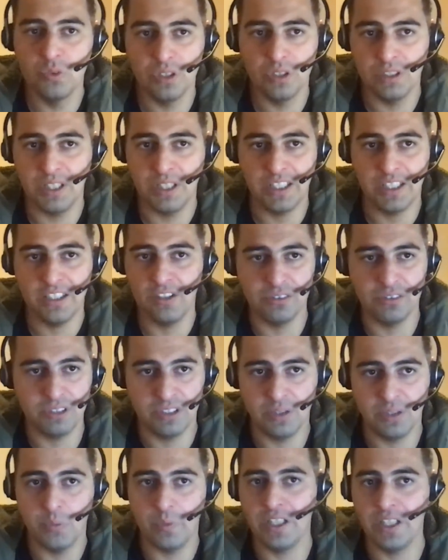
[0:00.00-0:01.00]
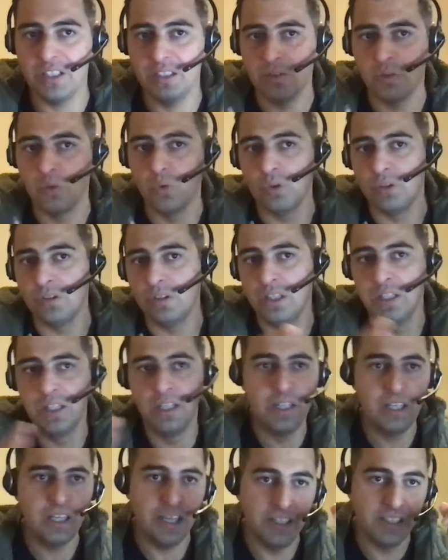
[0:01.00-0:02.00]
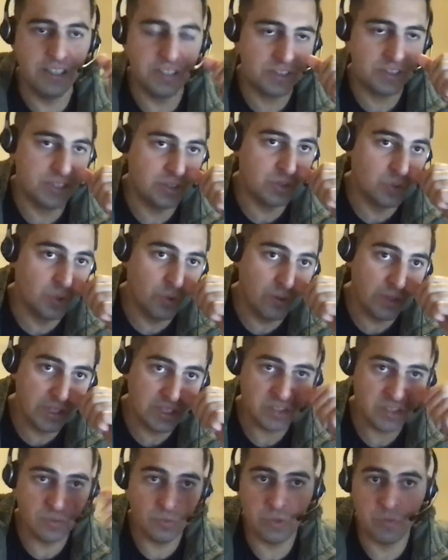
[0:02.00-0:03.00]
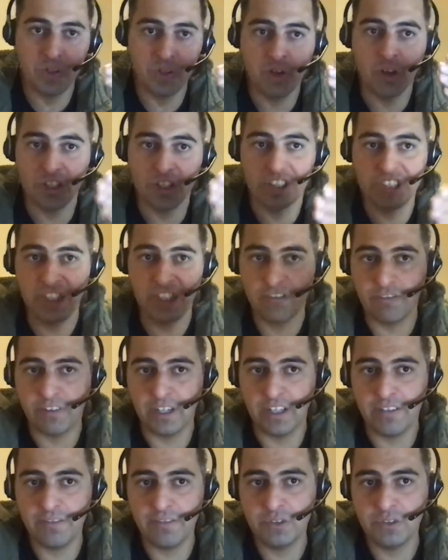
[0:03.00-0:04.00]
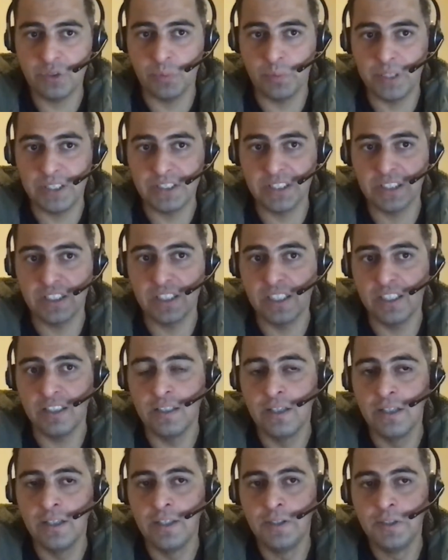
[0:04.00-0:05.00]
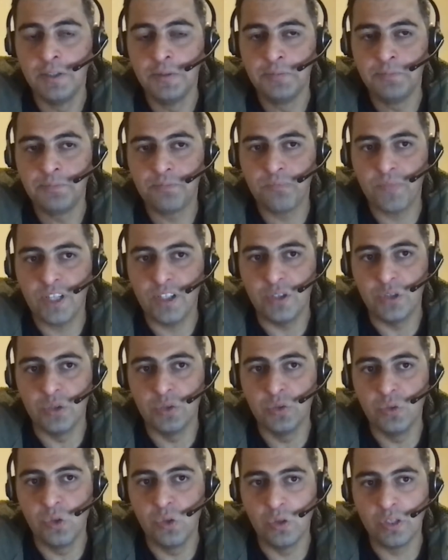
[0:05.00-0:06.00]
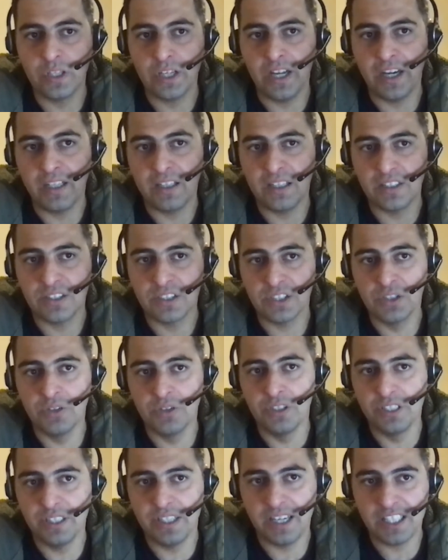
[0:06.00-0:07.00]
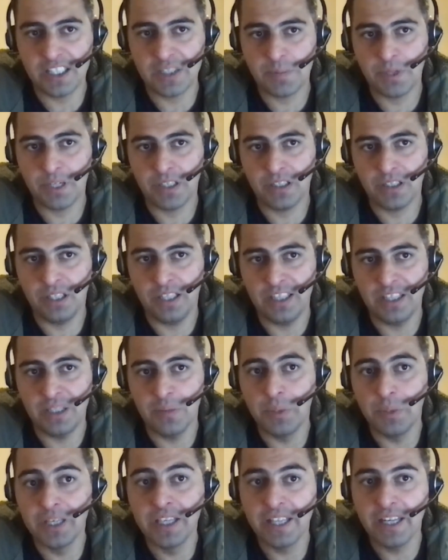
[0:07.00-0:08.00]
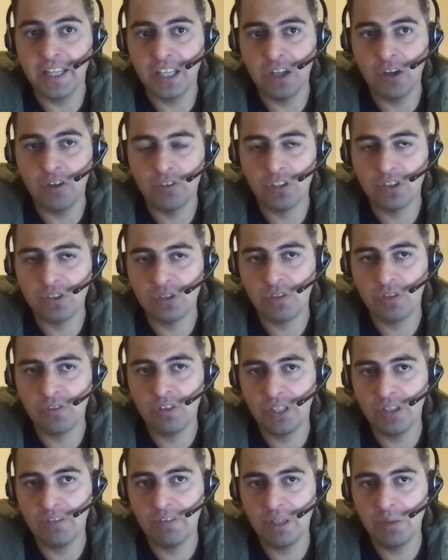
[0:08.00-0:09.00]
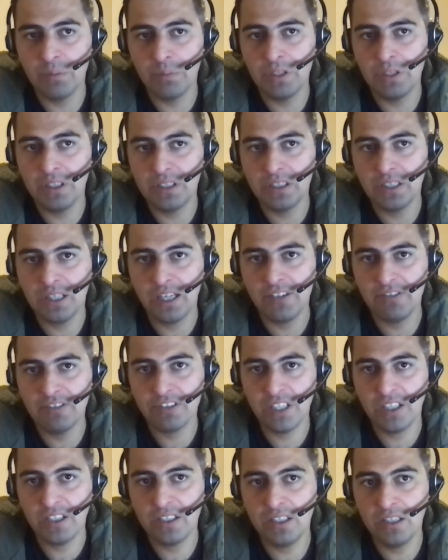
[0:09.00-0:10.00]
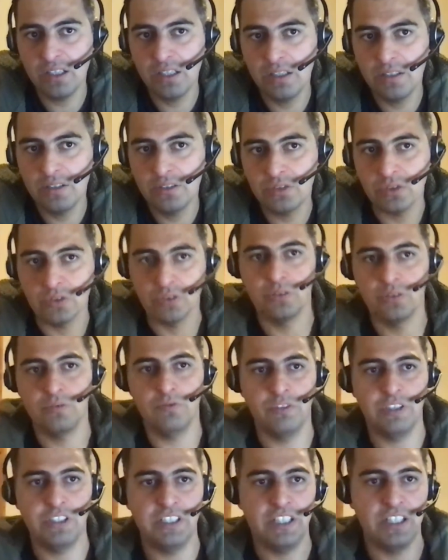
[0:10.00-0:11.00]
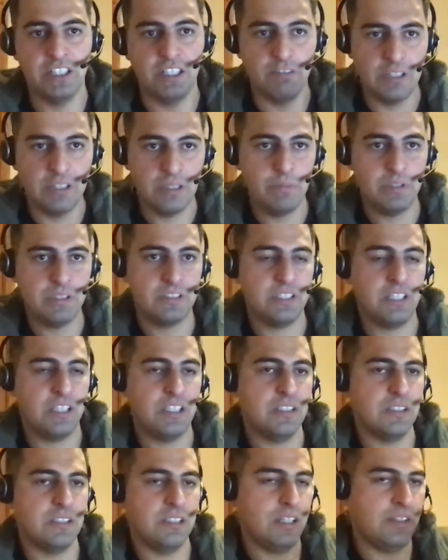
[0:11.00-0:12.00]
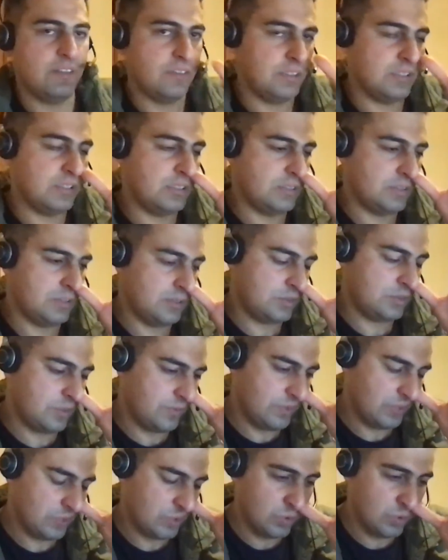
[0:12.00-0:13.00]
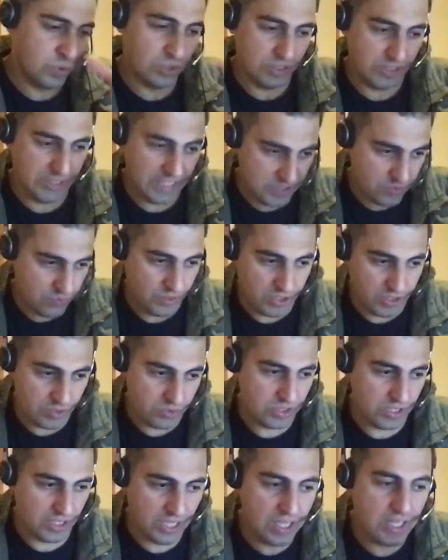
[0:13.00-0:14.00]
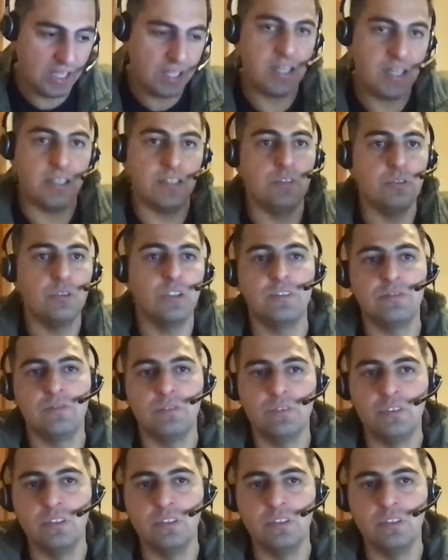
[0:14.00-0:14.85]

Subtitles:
like the way the whole industry is going is what we call shift left. So basically you look at the security aspect in the beginning of the software development life cycle. So when they're developing cycle like software code, that's where you say, aha, you have